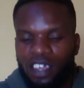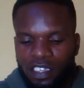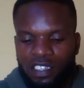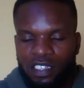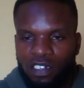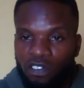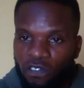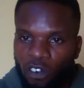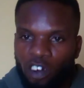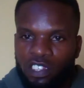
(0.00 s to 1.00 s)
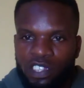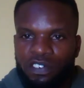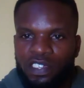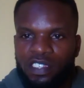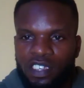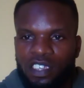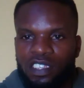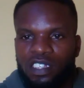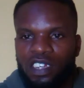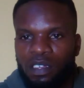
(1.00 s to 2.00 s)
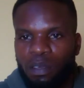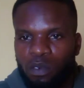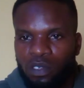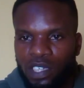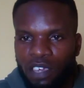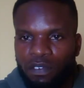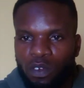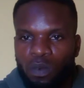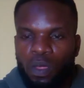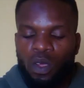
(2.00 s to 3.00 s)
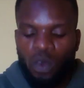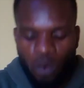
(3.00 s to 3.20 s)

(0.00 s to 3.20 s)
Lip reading: Yes, the 4 secret keys that I'm going to give you.